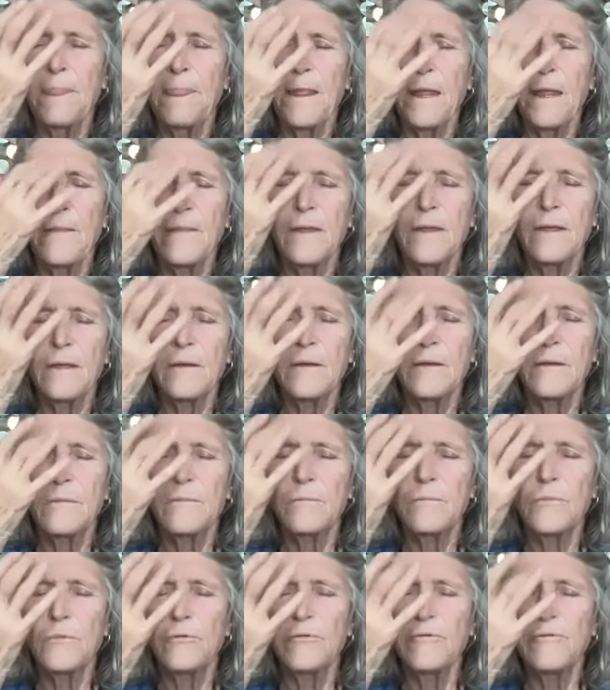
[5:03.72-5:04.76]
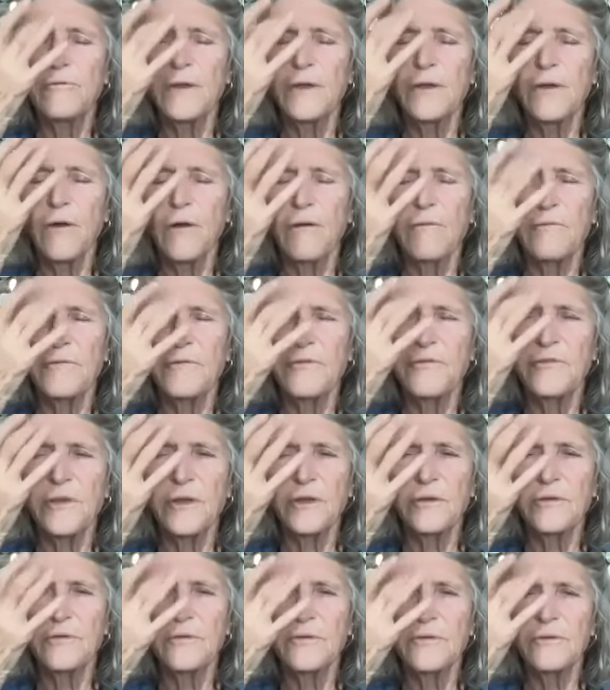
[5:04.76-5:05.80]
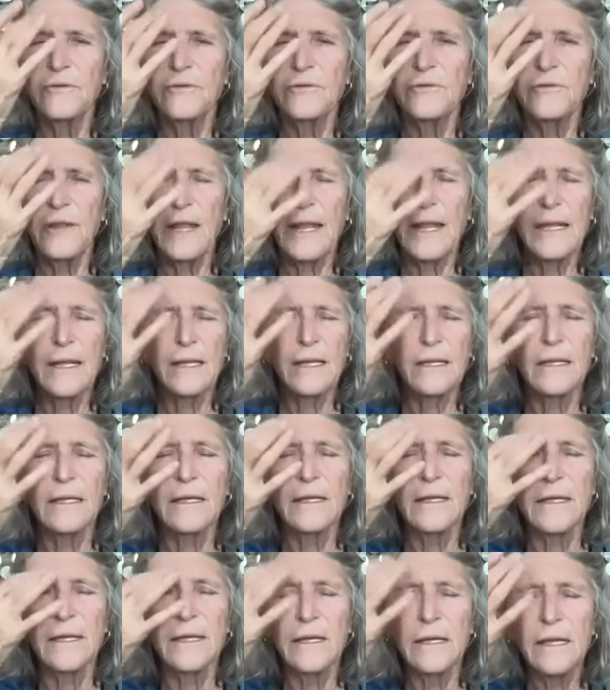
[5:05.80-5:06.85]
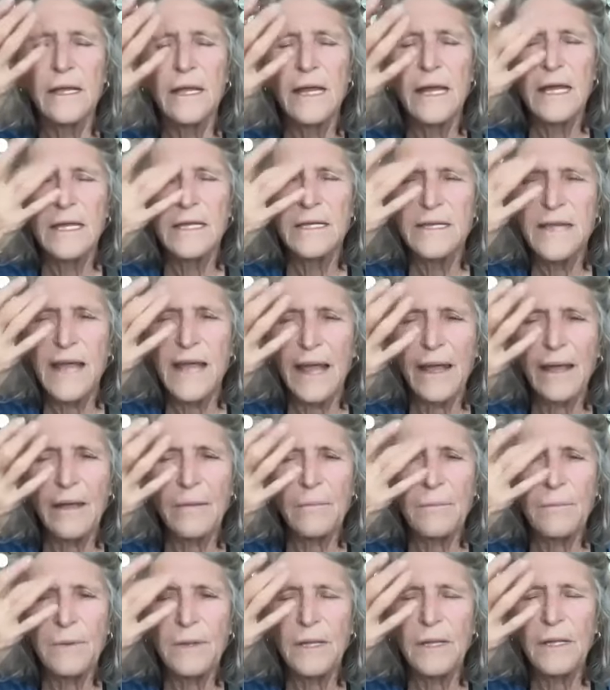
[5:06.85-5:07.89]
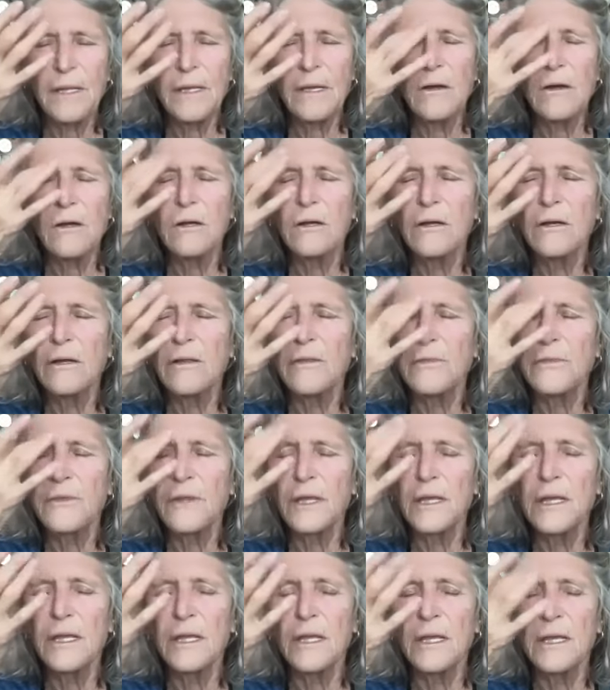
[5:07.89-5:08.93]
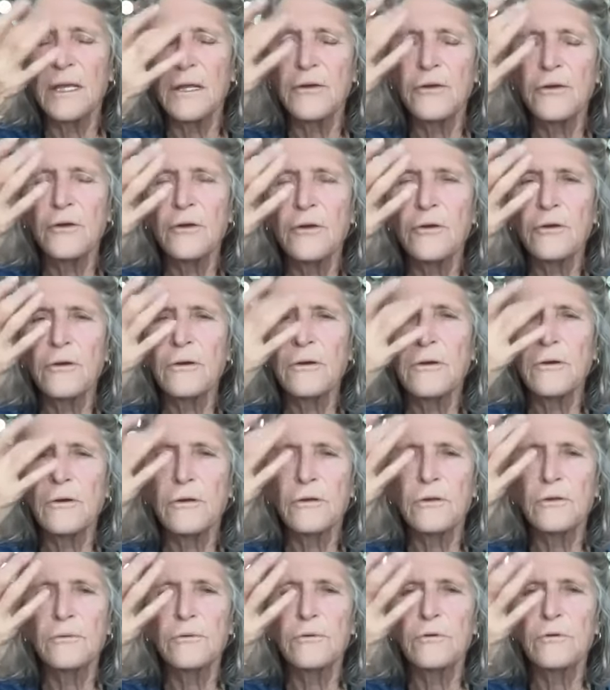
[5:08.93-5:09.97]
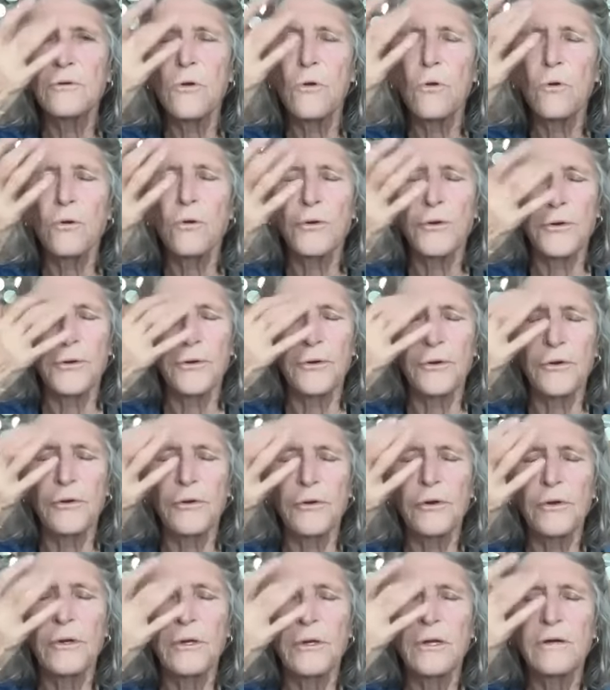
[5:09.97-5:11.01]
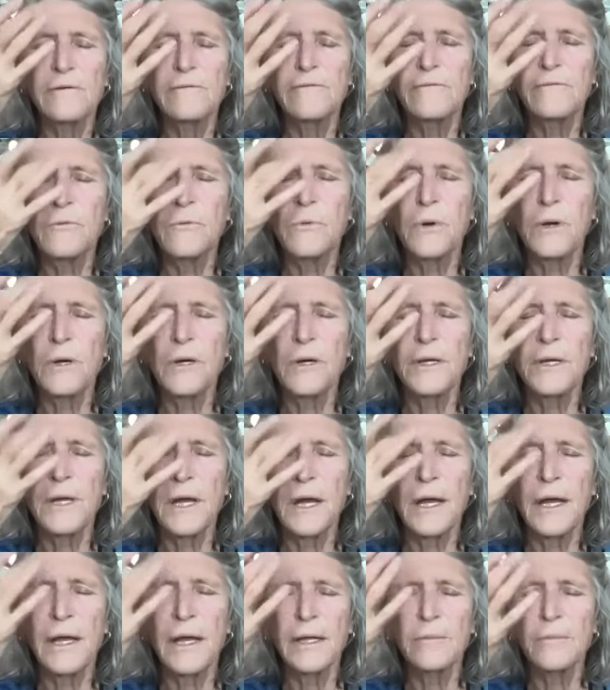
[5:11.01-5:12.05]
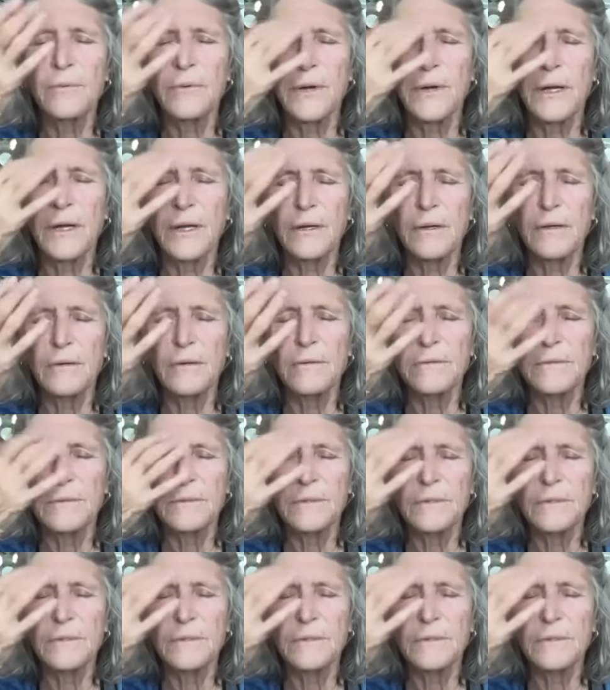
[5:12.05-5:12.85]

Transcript: and then moving off center slightly, tapping on the inner corner of one eyebrow.